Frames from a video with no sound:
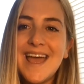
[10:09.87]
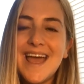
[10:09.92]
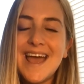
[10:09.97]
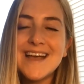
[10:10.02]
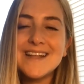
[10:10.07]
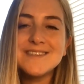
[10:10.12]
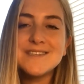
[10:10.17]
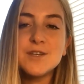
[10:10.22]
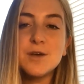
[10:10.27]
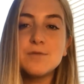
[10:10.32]

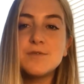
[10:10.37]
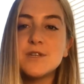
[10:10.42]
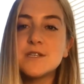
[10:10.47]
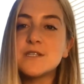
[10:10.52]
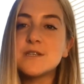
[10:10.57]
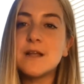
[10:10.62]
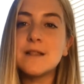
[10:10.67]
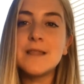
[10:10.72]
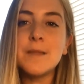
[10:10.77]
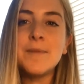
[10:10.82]
And so
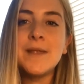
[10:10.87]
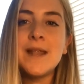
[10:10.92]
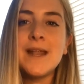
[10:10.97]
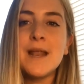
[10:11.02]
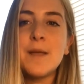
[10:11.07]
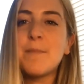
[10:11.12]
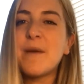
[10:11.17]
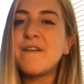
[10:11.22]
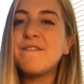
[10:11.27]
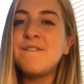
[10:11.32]
just eliminate
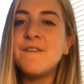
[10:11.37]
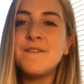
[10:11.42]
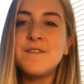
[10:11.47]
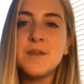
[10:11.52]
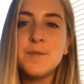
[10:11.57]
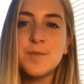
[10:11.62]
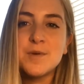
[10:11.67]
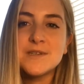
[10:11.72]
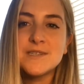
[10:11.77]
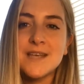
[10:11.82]
it by
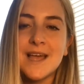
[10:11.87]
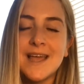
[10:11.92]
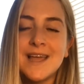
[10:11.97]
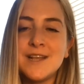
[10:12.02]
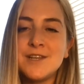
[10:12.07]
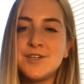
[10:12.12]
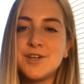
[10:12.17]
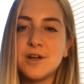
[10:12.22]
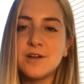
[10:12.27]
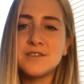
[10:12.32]
50%
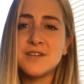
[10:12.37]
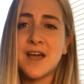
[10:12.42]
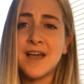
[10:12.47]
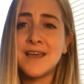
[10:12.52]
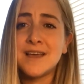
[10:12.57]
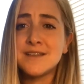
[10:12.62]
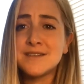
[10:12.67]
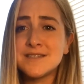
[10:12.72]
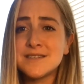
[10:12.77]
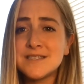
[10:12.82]
into your
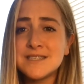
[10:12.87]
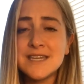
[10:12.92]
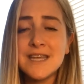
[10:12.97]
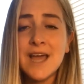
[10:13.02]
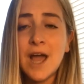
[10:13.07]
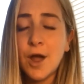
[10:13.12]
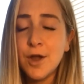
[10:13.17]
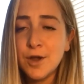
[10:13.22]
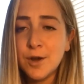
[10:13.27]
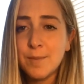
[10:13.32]
diet. See
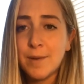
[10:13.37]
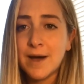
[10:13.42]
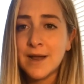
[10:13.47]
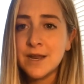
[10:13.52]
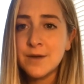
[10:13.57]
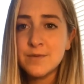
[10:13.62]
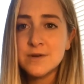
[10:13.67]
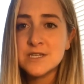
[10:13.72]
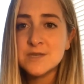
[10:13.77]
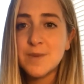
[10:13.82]
how your
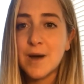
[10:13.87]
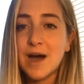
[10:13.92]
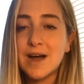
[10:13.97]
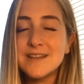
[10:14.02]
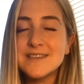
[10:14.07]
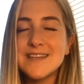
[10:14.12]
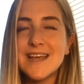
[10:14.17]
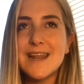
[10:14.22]
body responds.